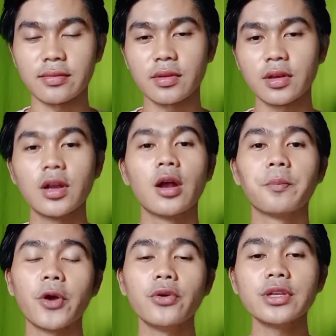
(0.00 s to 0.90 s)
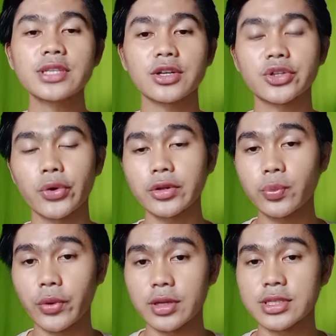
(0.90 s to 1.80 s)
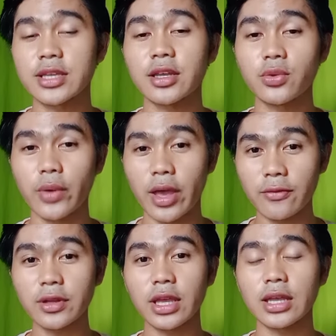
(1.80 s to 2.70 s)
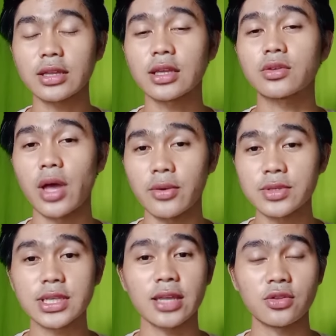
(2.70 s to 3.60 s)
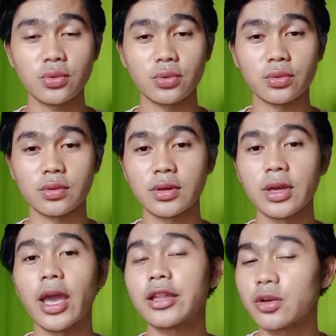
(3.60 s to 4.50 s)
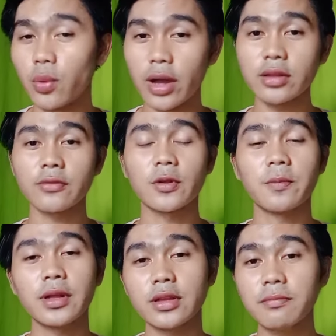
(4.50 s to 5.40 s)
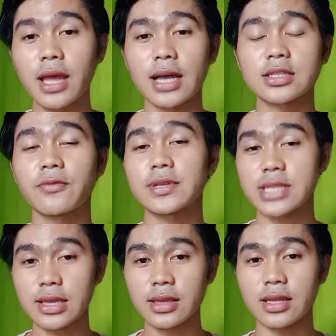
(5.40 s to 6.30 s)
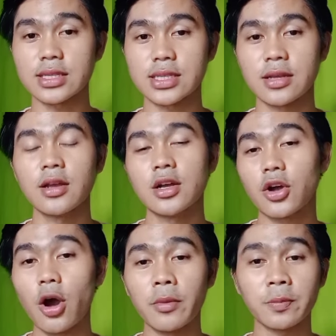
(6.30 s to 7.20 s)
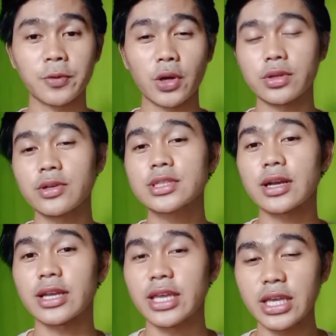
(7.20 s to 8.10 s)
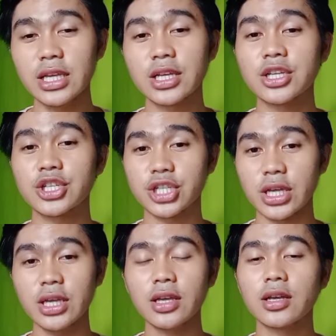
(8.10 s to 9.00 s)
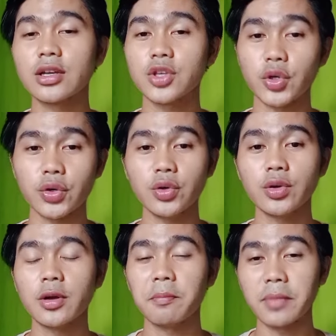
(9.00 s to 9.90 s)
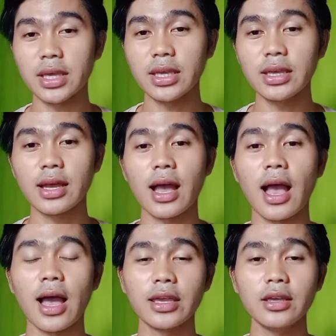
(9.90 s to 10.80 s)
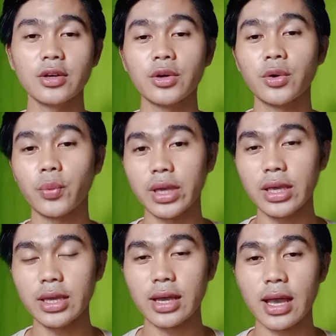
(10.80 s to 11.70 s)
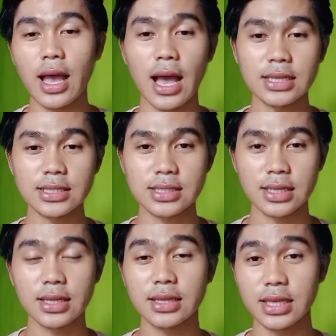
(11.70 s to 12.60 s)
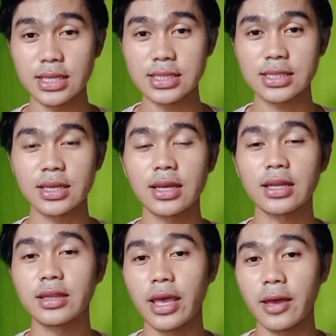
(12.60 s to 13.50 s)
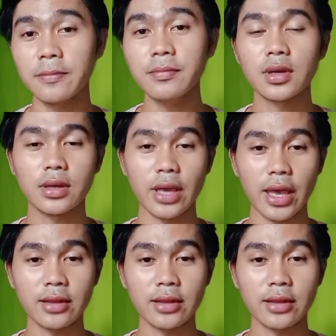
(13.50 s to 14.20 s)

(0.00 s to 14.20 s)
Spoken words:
Pronouns are short words and can do everything that nouns can do, and are one of the building blocks of a sentence. Common pronouns are he, she, you, me, I, we, us, this, them, and that.